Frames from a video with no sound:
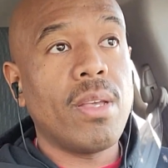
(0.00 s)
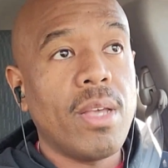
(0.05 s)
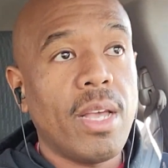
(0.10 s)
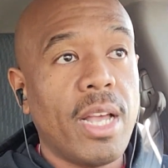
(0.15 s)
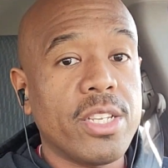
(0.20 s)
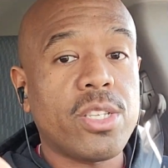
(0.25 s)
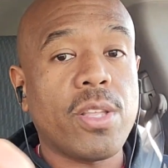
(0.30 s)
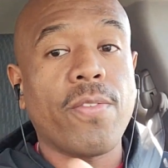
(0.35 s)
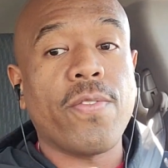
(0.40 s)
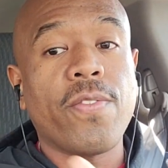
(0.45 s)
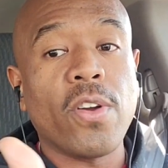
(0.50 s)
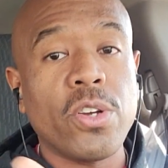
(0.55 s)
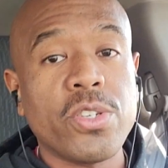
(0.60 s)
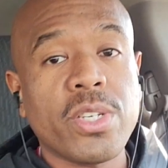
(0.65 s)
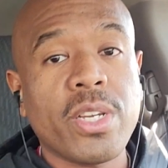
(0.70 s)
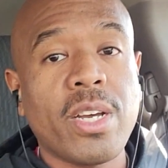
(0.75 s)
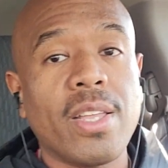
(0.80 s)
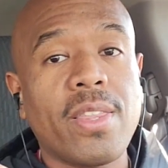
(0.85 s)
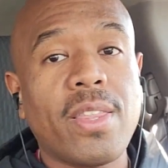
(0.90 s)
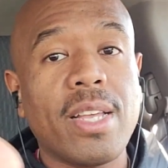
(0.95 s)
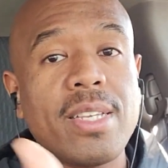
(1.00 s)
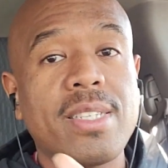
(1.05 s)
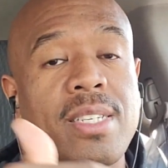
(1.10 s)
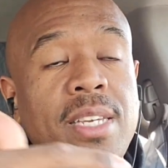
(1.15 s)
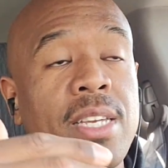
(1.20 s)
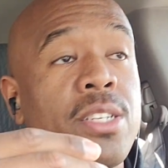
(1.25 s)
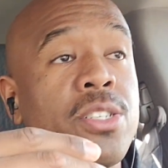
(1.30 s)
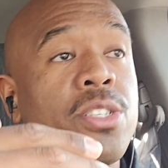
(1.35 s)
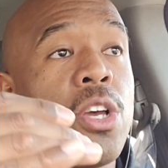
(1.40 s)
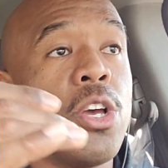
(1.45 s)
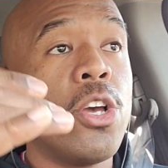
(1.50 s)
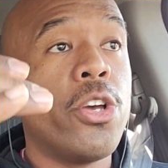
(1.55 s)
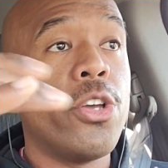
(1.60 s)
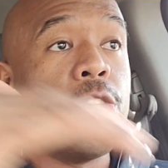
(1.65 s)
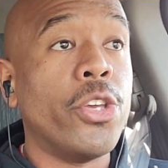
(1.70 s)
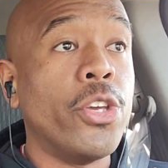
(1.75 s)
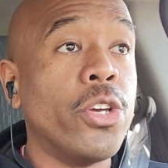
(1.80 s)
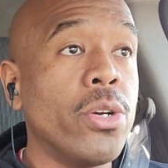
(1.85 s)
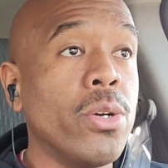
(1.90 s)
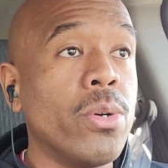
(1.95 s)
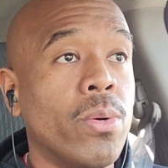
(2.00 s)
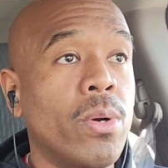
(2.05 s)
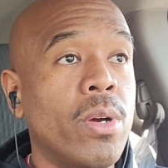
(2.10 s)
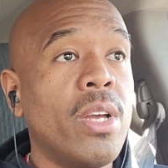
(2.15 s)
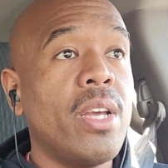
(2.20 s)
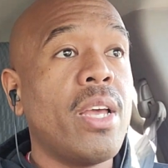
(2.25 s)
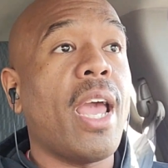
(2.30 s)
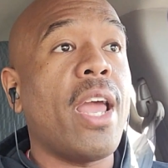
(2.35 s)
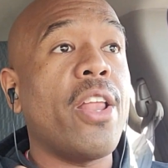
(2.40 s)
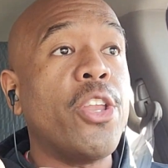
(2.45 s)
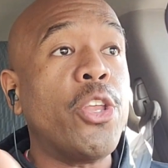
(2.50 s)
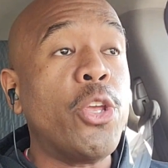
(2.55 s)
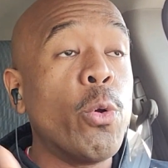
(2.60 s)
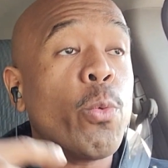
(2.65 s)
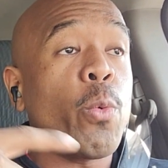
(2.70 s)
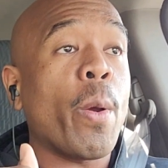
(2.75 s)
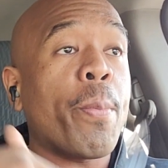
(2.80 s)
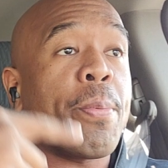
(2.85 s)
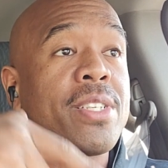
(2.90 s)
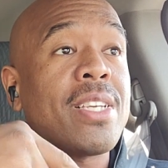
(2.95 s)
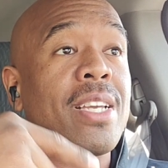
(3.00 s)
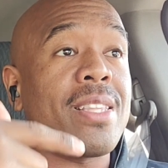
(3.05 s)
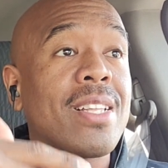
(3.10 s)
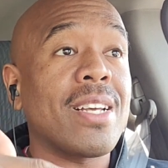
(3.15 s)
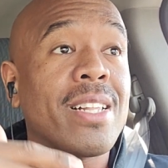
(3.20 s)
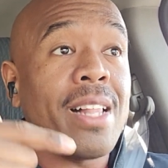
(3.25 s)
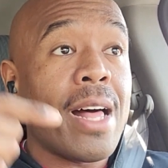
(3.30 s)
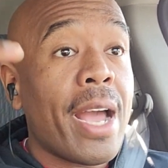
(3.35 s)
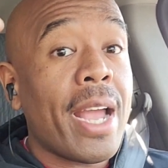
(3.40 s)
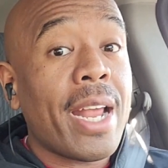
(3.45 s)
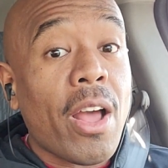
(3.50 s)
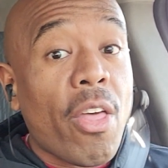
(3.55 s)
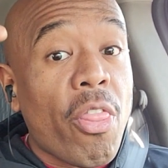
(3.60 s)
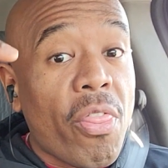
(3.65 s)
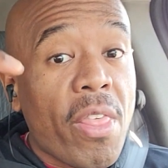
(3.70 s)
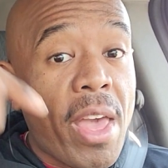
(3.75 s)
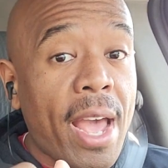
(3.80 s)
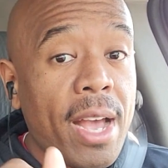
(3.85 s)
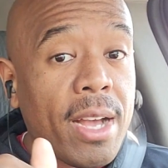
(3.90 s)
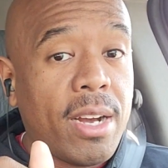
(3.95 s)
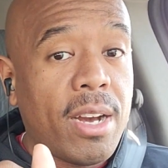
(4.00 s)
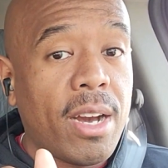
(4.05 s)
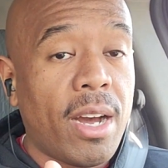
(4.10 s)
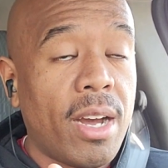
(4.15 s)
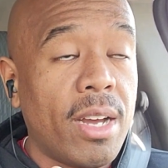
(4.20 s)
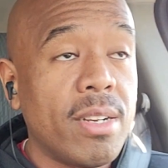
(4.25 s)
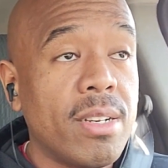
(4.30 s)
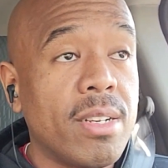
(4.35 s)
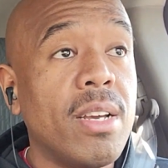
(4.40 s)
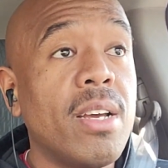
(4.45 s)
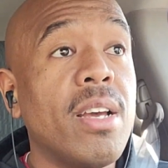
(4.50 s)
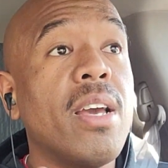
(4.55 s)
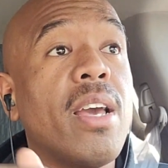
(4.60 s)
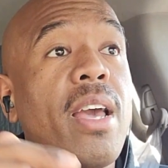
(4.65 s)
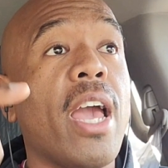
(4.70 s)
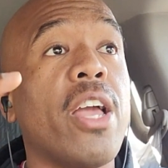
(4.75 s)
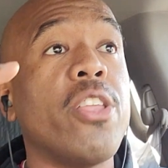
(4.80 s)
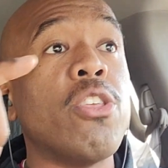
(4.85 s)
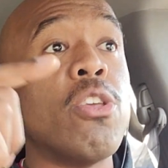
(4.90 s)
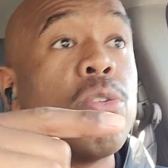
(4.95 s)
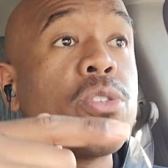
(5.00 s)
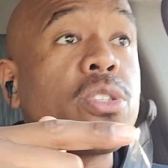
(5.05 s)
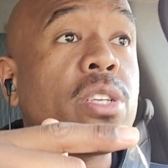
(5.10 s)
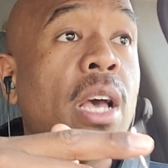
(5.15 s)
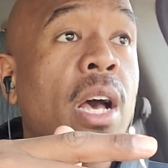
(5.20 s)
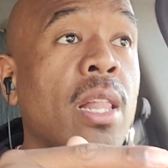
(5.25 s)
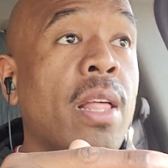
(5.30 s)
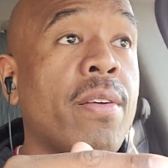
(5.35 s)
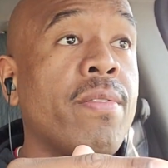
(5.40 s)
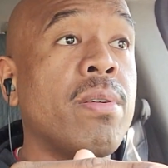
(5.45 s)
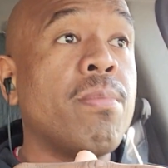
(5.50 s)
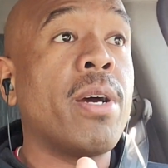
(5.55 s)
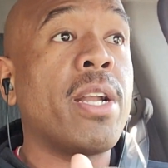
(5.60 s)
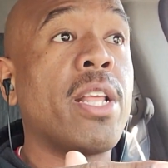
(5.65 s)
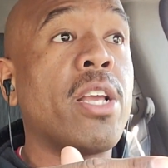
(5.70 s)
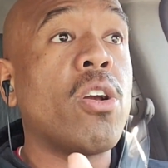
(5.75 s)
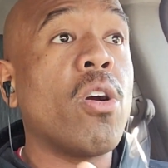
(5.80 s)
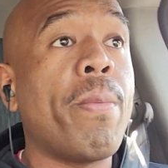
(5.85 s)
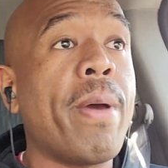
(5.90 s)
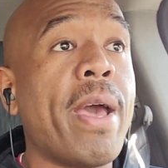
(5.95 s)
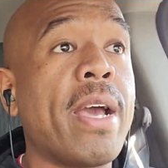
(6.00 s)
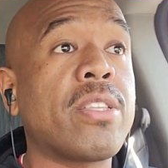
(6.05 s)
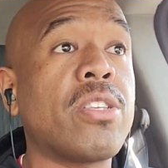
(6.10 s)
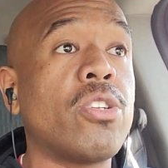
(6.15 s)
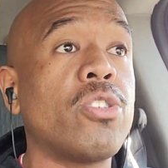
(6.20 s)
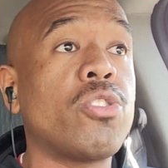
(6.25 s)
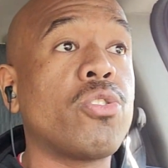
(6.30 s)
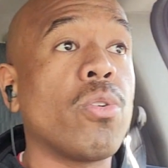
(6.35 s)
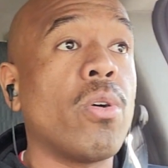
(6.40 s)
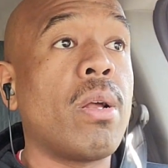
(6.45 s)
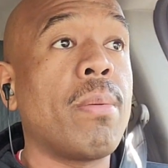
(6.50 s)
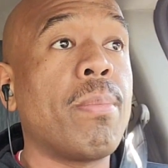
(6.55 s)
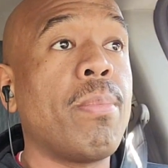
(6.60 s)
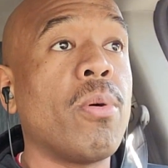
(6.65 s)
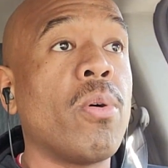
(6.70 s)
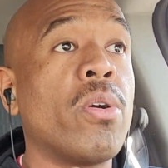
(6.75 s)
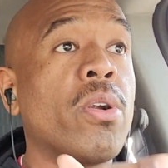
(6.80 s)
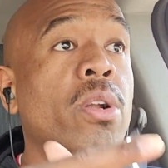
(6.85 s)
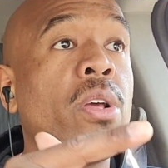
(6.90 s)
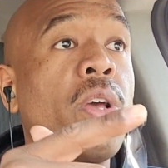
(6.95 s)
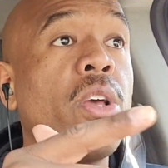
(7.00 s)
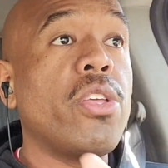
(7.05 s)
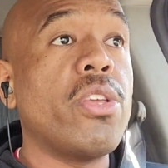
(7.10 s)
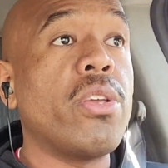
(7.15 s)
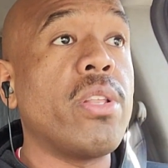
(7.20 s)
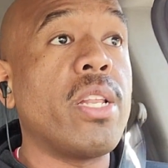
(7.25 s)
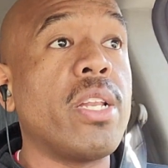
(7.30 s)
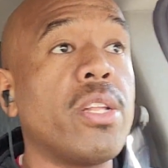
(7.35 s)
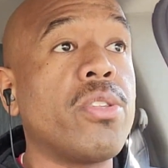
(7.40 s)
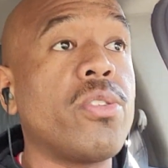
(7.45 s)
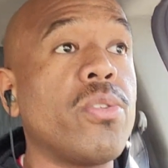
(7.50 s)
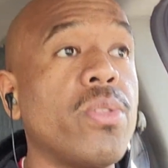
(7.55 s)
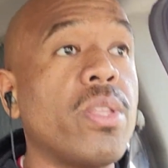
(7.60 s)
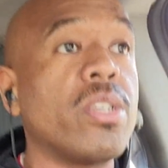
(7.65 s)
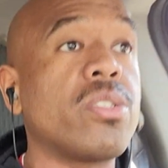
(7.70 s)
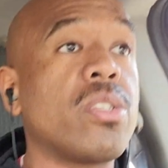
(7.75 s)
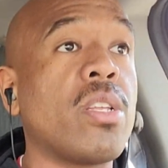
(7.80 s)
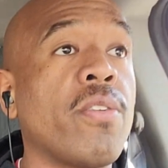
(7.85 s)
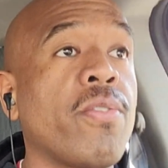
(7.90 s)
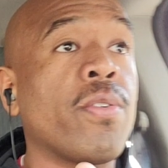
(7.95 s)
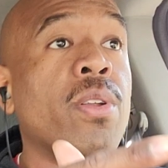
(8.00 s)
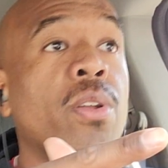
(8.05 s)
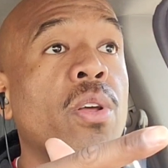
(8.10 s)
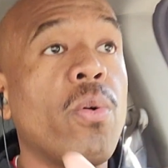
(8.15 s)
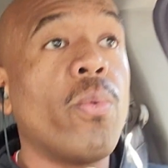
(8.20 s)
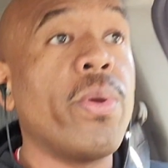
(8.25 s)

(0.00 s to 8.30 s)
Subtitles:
It's the first cut that sees you, and you represent the client on that cut. And you tell everybody, go back to the drawing board. You need to do this different.